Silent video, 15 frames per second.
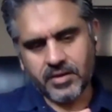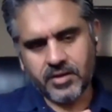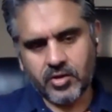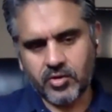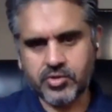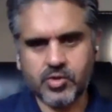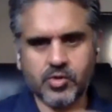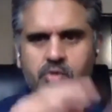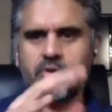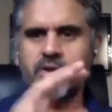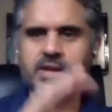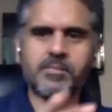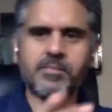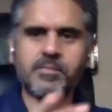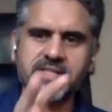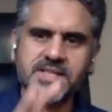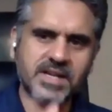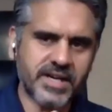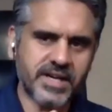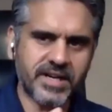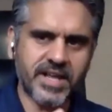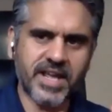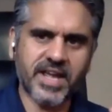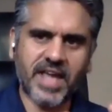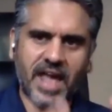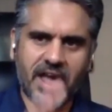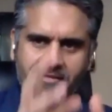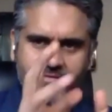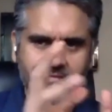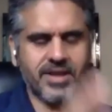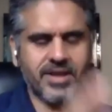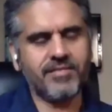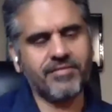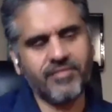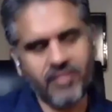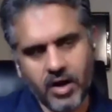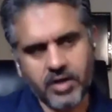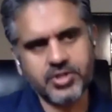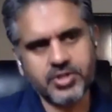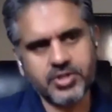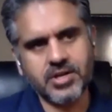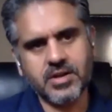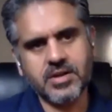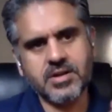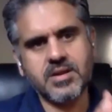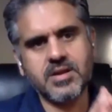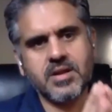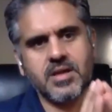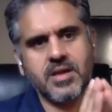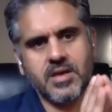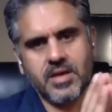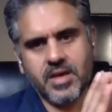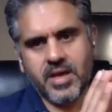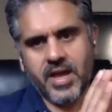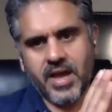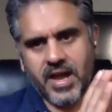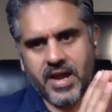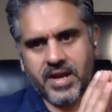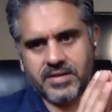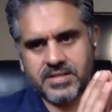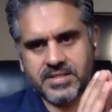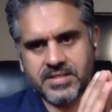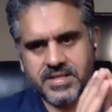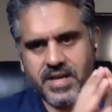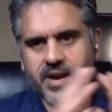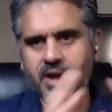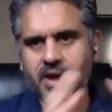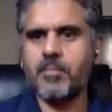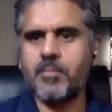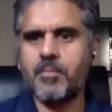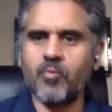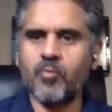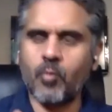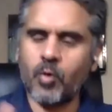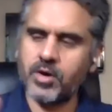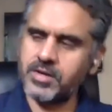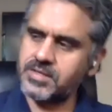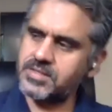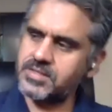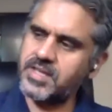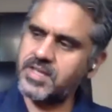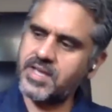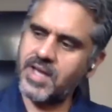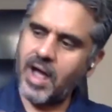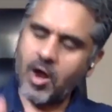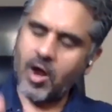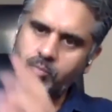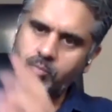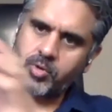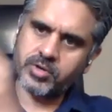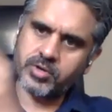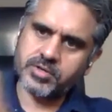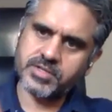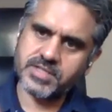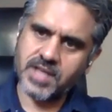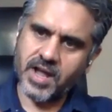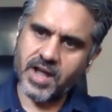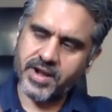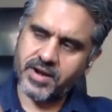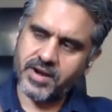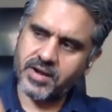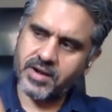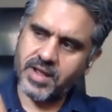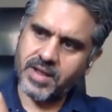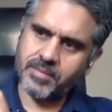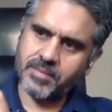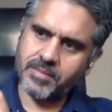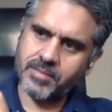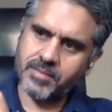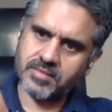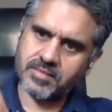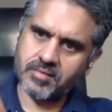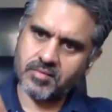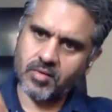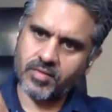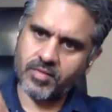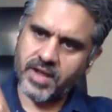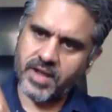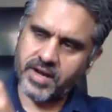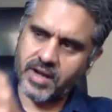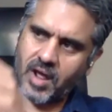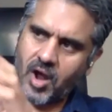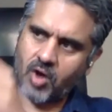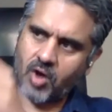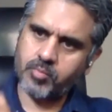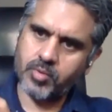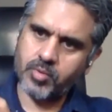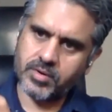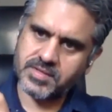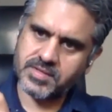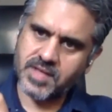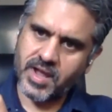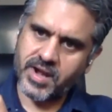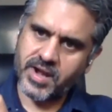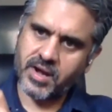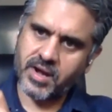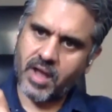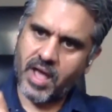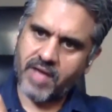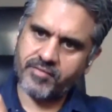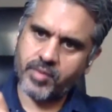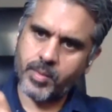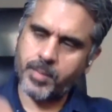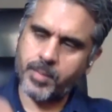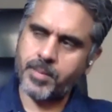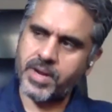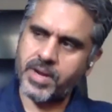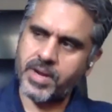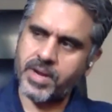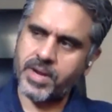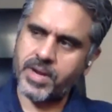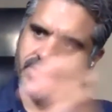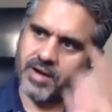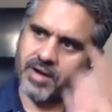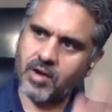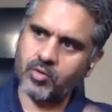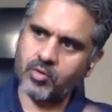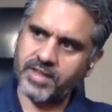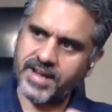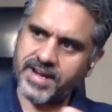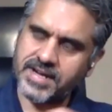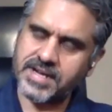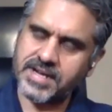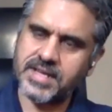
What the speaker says: so you can basically take every function and set up what is the output desired, and basis on that output desired, have a metric around that,